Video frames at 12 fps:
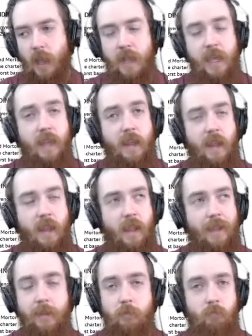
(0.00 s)
again,
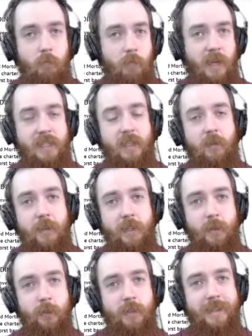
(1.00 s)
myself
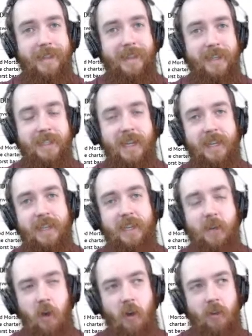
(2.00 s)
included in this, I
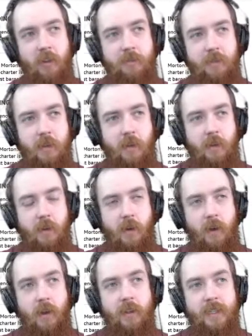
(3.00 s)
think all
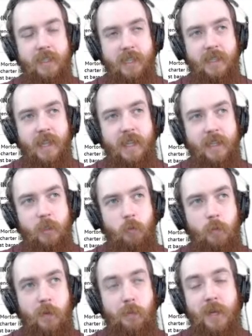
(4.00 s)
us Canadians
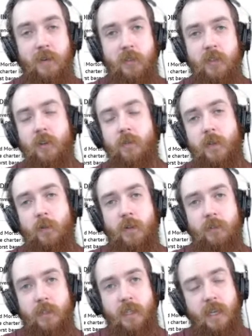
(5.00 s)
would be better served to
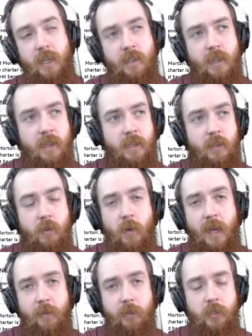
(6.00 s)
understand,
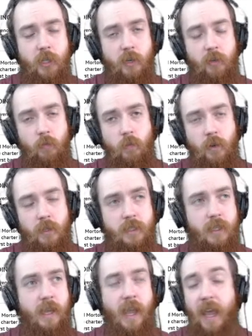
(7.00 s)
how the charter
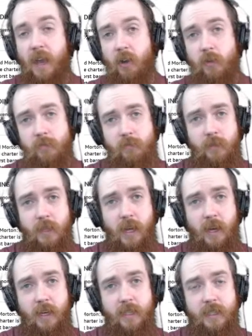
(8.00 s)
works, how
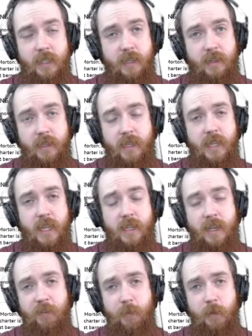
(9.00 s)
laws and the
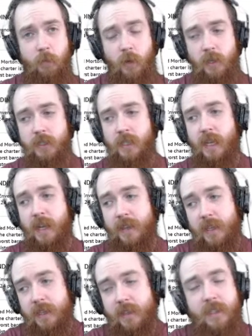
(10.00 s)
Canadian government works. And I
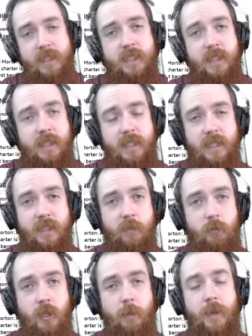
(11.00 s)
think that this is a decent
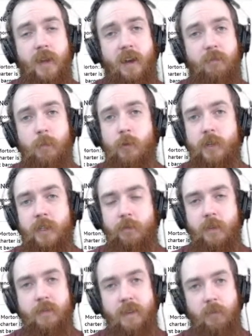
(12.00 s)
little jumping off point
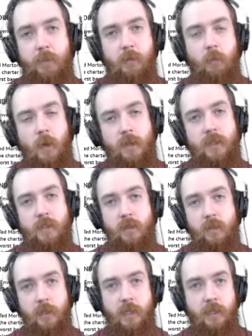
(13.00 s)
if you've ever been wanting to
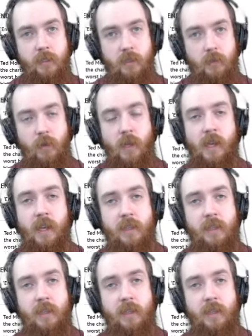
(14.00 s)
look into,